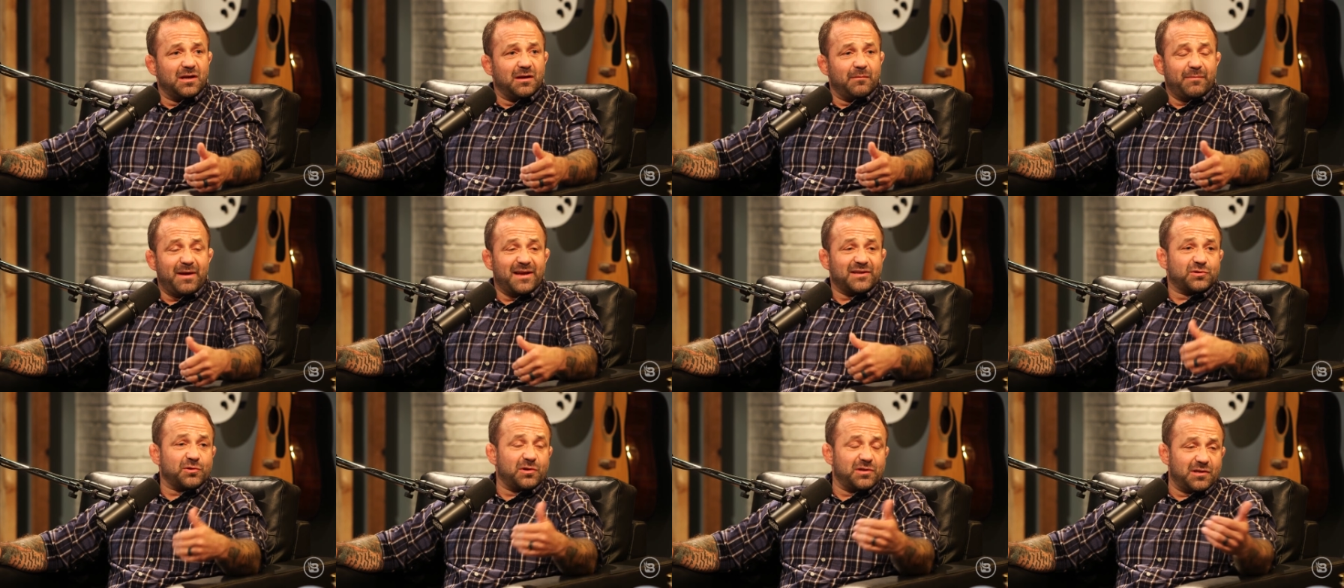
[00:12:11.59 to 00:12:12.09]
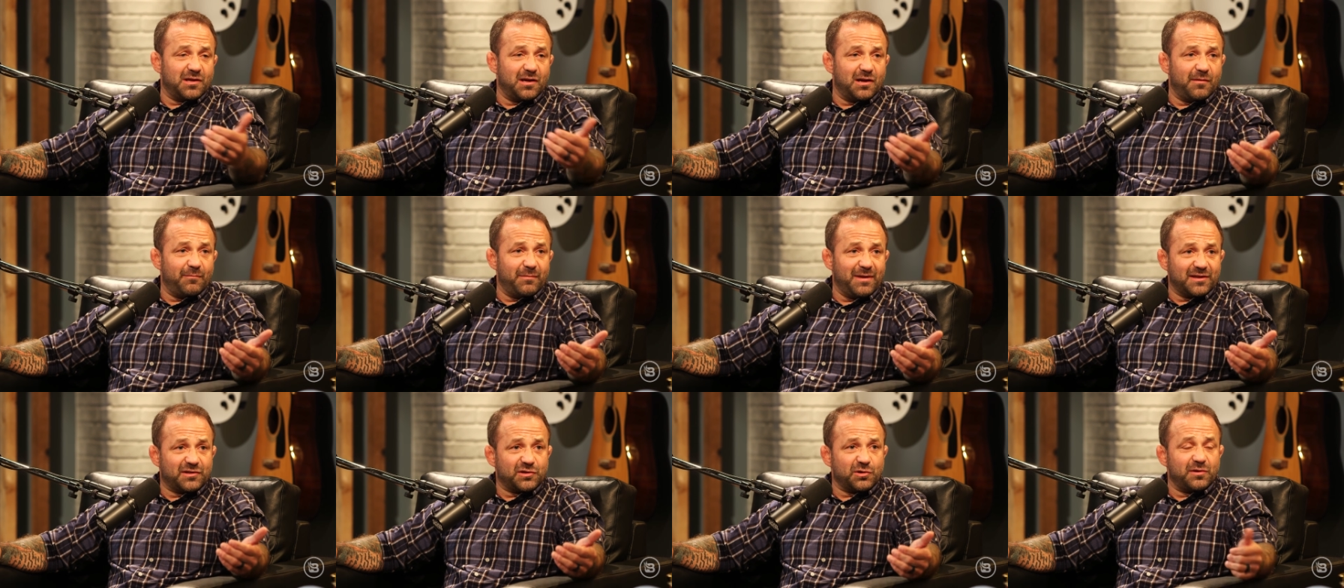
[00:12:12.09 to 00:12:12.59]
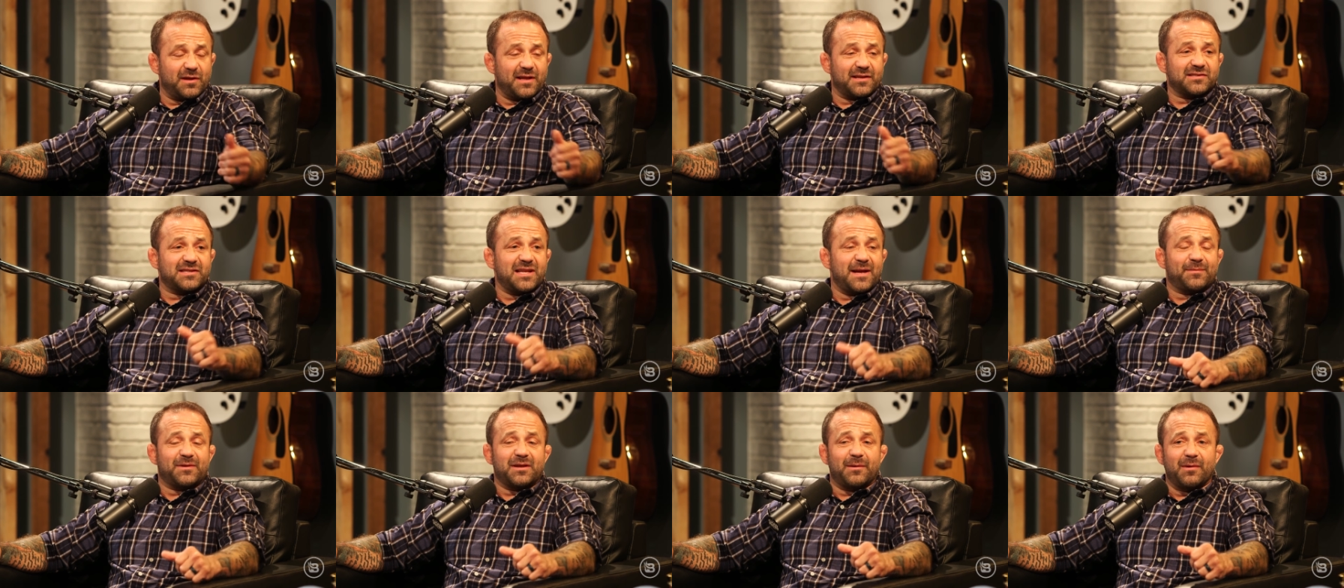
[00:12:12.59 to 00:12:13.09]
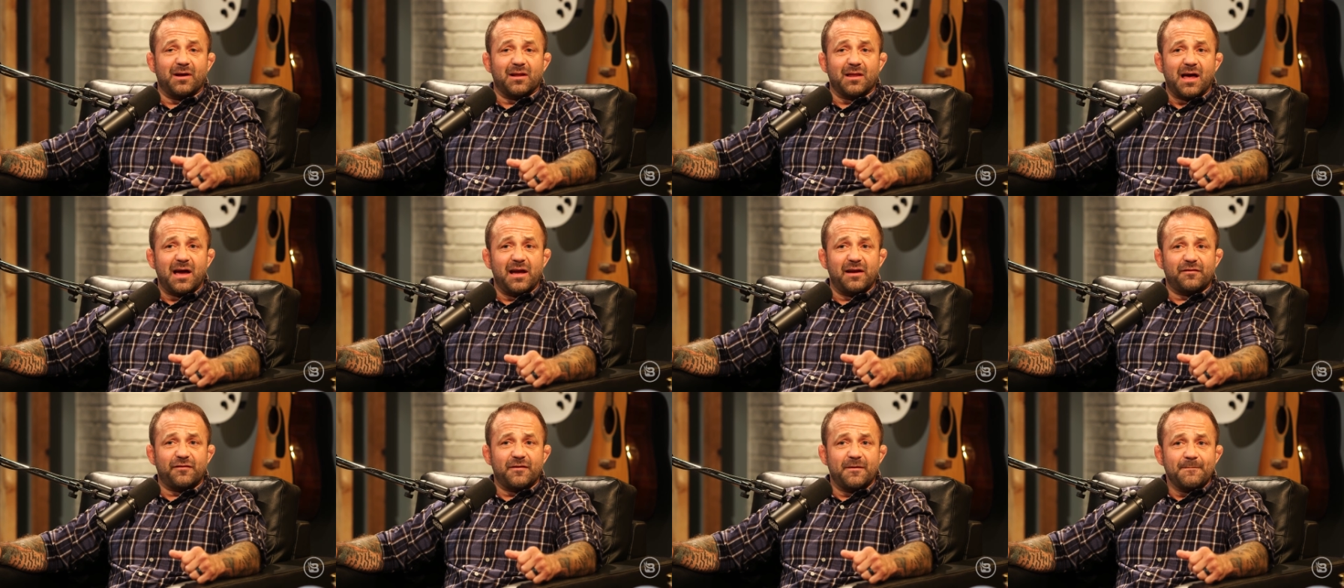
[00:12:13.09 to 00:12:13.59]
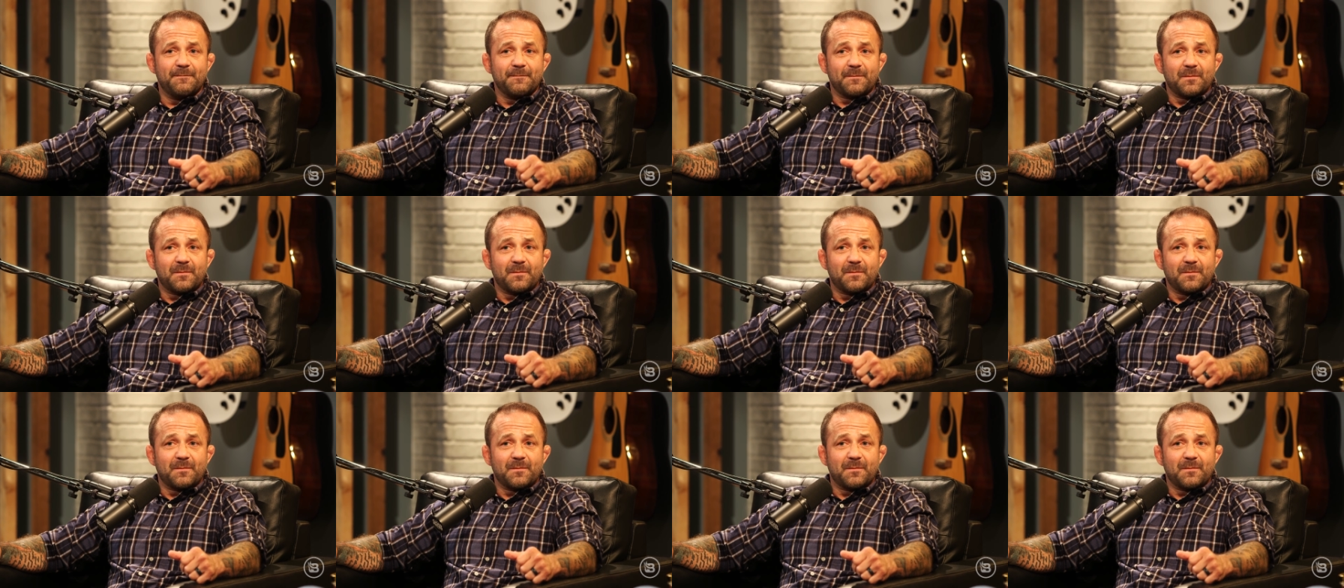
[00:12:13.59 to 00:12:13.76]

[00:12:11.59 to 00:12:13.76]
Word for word: based on a mentor that stepped in my life.